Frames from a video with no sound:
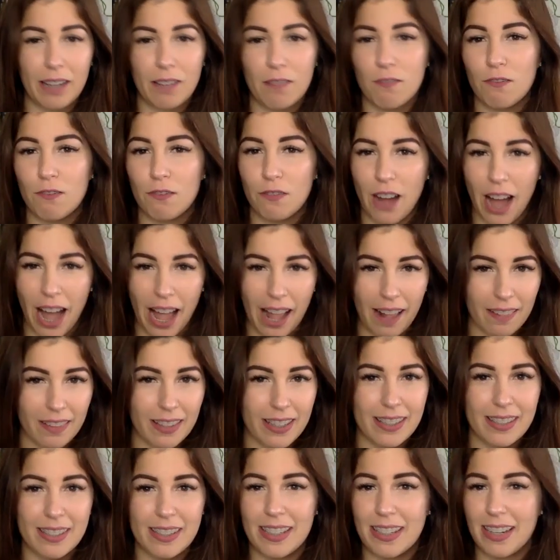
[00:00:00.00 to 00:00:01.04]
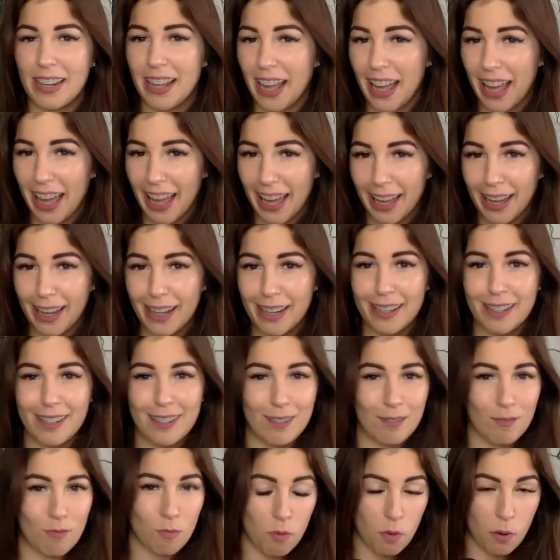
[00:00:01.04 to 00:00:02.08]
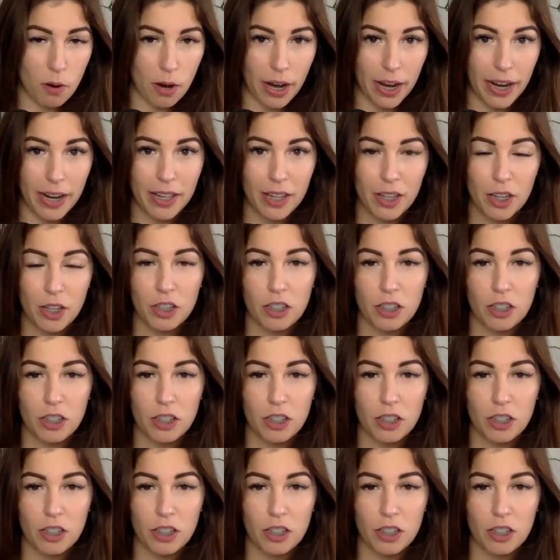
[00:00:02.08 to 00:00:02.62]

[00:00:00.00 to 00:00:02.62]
and violence and hate and war.